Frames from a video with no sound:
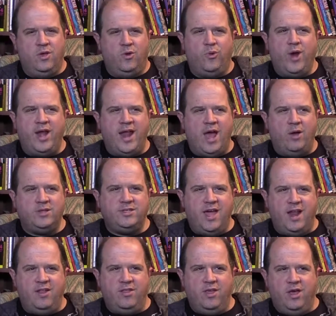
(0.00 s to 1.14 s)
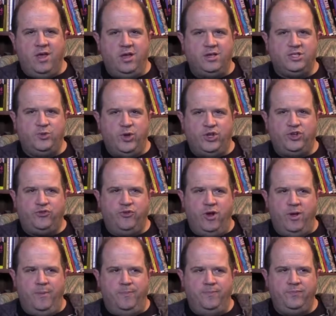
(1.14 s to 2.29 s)
Well, right now it's kind of the switch
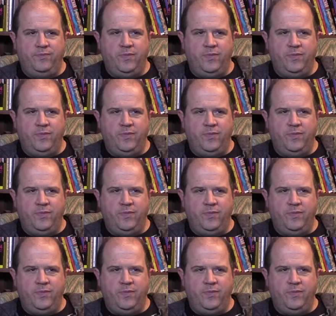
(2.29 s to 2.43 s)
from